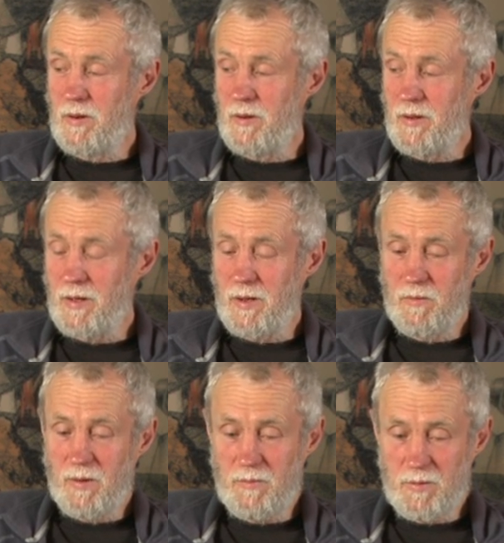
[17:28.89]
Like, you know,
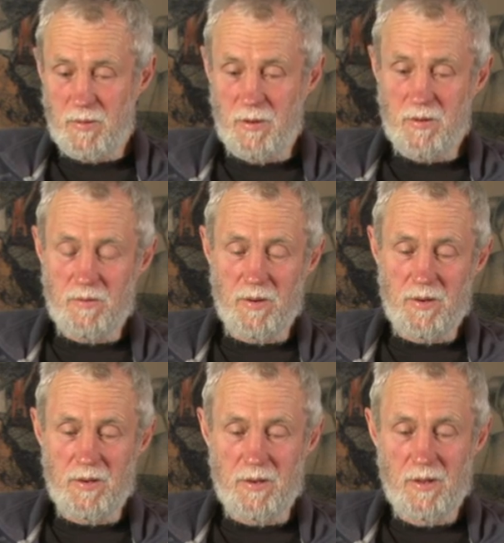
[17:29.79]
we have speeches
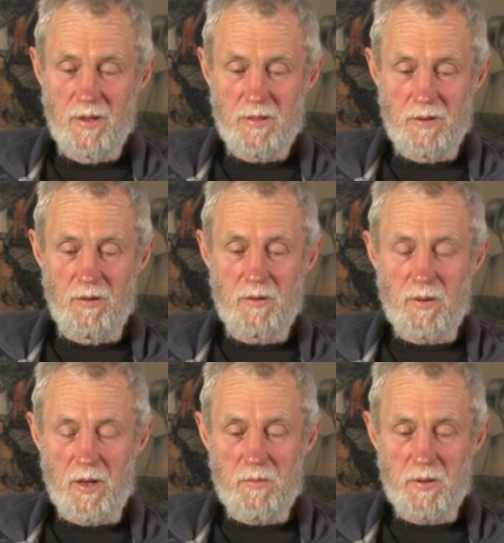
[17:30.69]
written in the
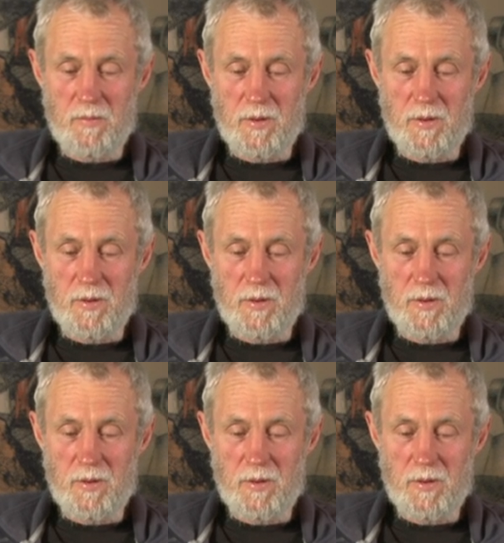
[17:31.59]
newspapers,